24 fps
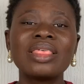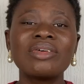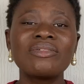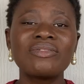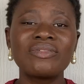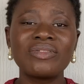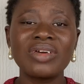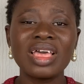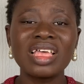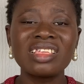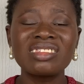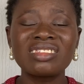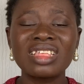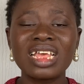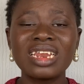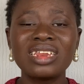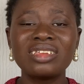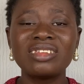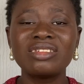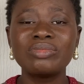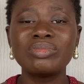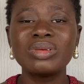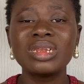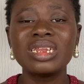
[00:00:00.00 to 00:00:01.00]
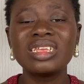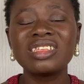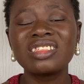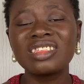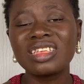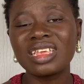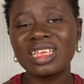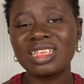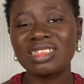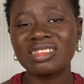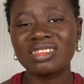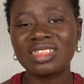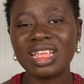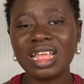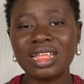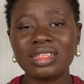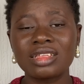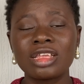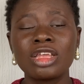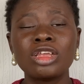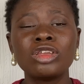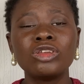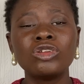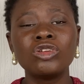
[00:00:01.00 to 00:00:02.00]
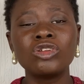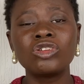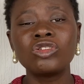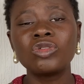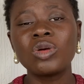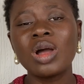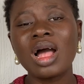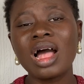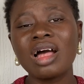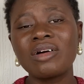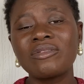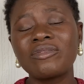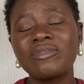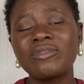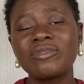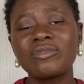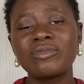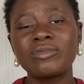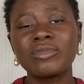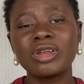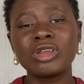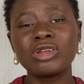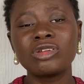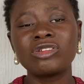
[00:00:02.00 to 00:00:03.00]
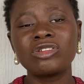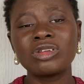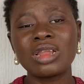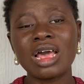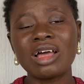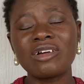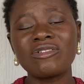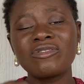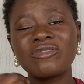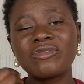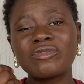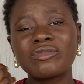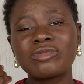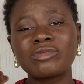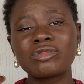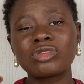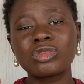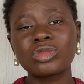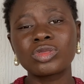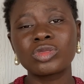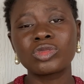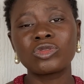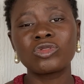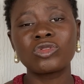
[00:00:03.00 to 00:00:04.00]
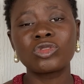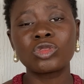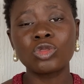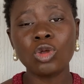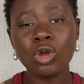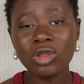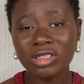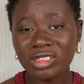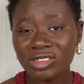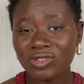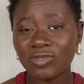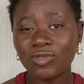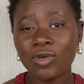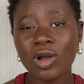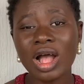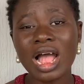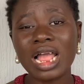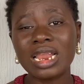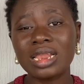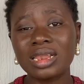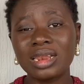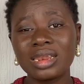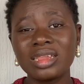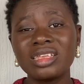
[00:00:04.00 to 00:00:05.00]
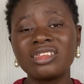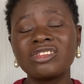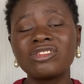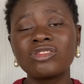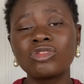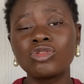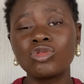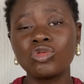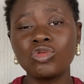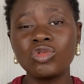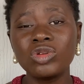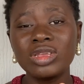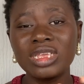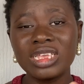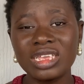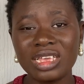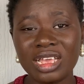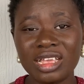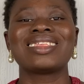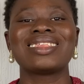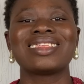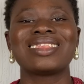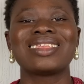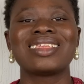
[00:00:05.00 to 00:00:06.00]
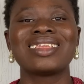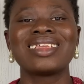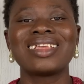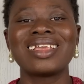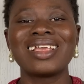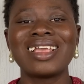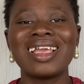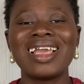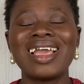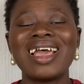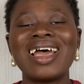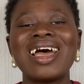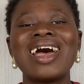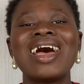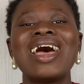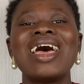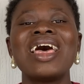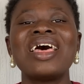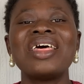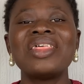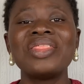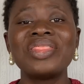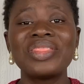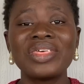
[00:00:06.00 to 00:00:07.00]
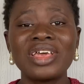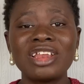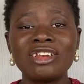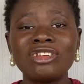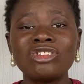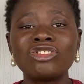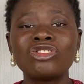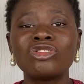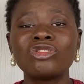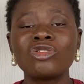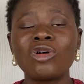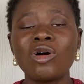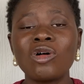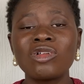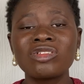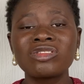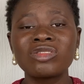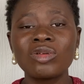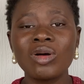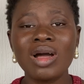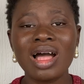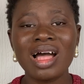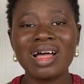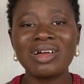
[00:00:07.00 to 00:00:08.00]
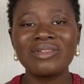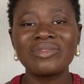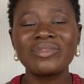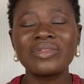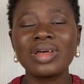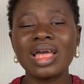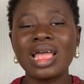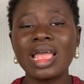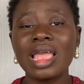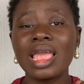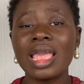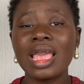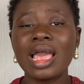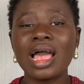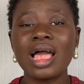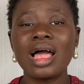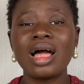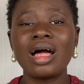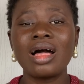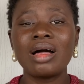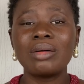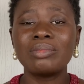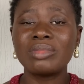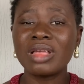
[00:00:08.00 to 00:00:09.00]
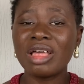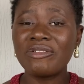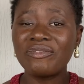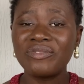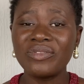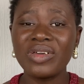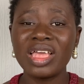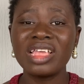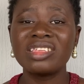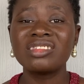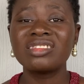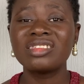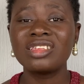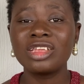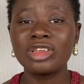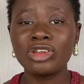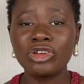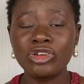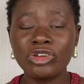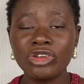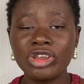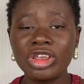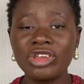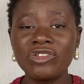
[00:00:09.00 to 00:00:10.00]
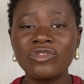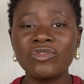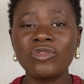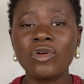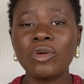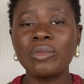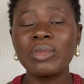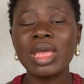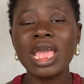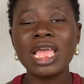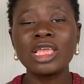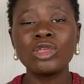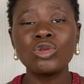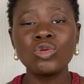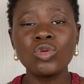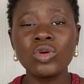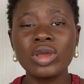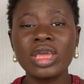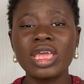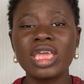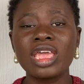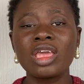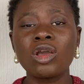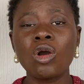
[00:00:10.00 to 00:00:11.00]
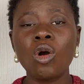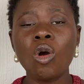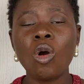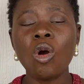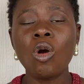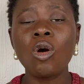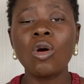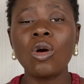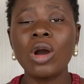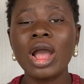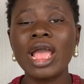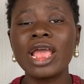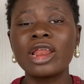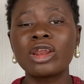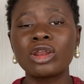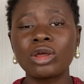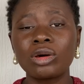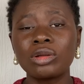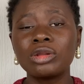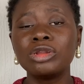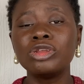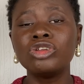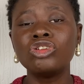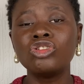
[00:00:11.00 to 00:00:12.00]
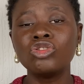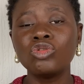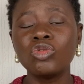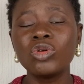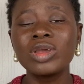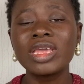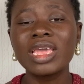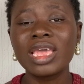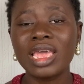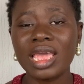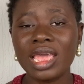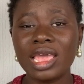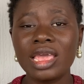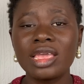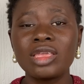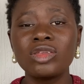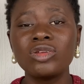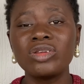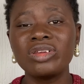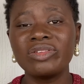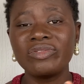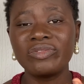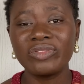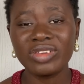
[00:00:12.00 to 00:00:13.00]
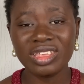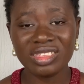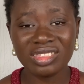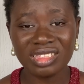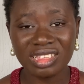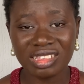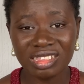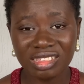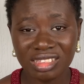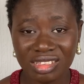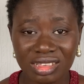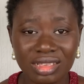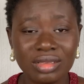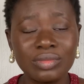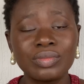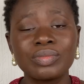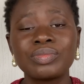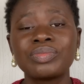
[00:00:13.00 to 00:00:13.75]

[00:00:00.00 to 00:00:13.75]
first eligibility is that you should have taught for at least 2 years, and then you should also have a first degree from a UK or a non-UK university,